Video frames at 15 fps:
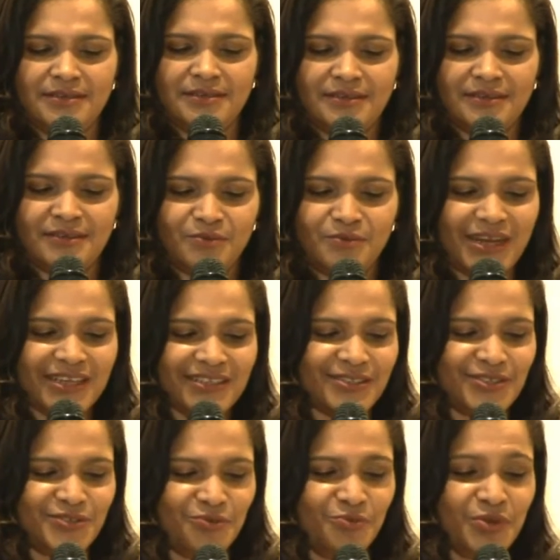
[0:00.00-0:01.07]
whilst
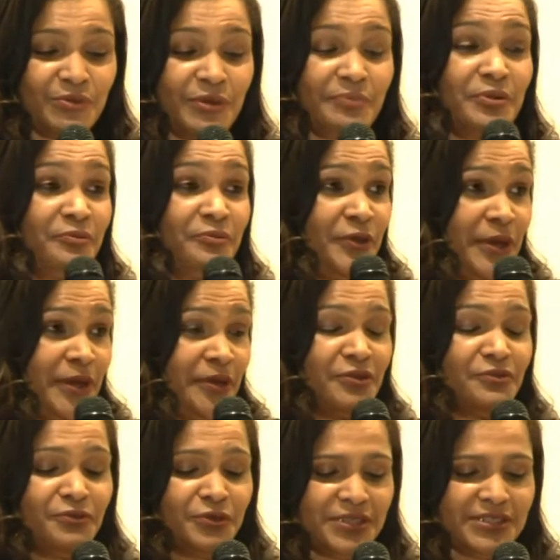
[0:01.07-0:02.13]
we were preparing for
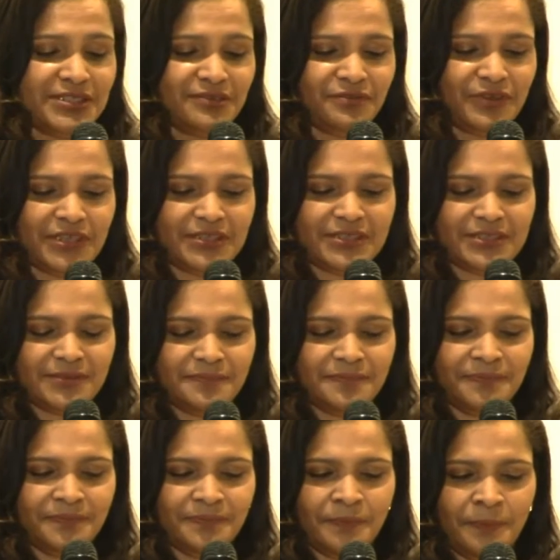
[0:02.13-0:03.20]
this event.
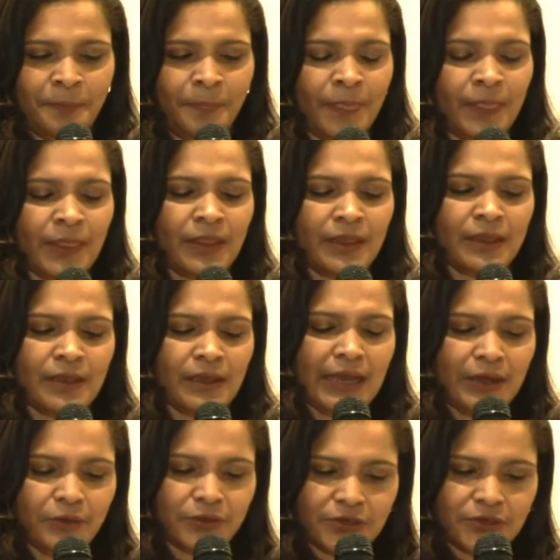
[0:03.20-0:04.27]
I would
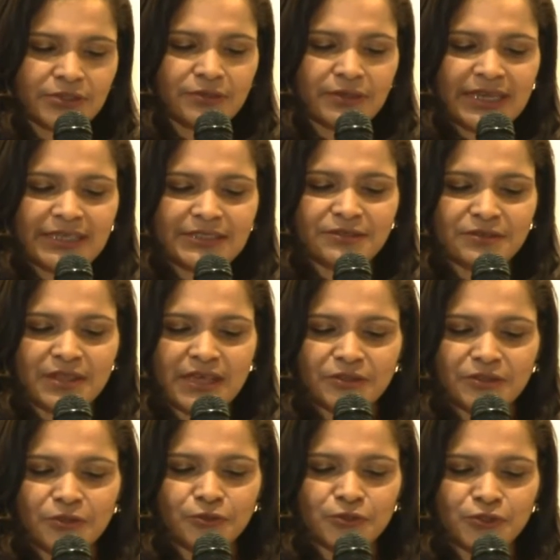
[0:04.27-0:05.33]
also like to thank
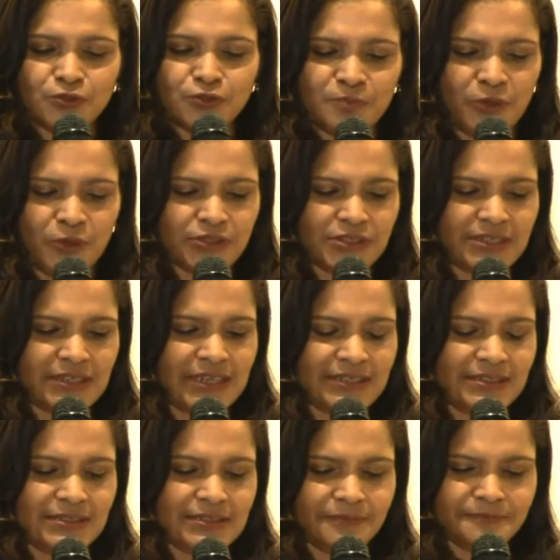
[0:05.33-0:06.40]
those who sponsored us
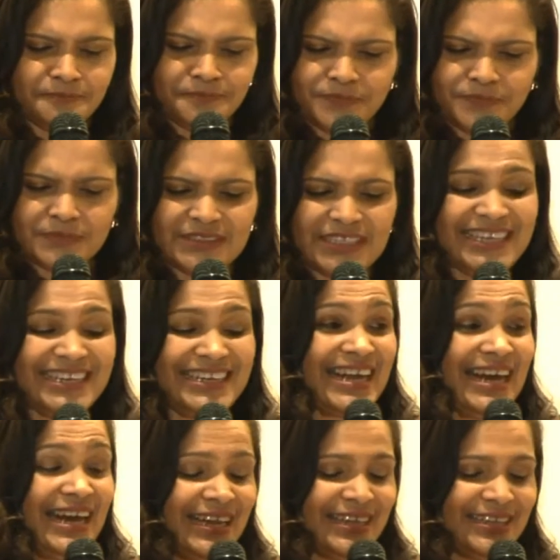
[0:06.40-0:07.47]
in
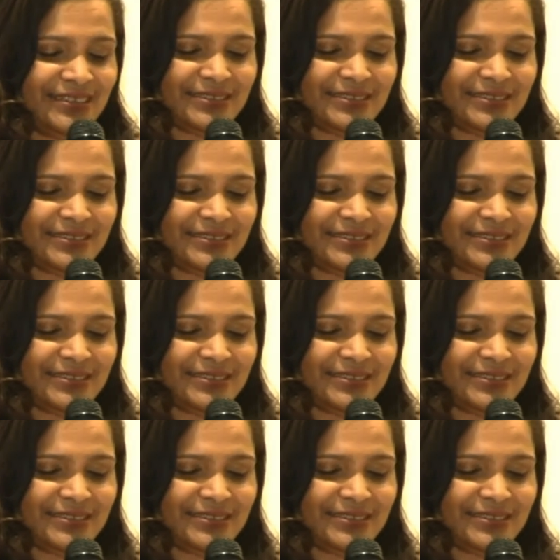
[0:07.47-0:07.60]
kind.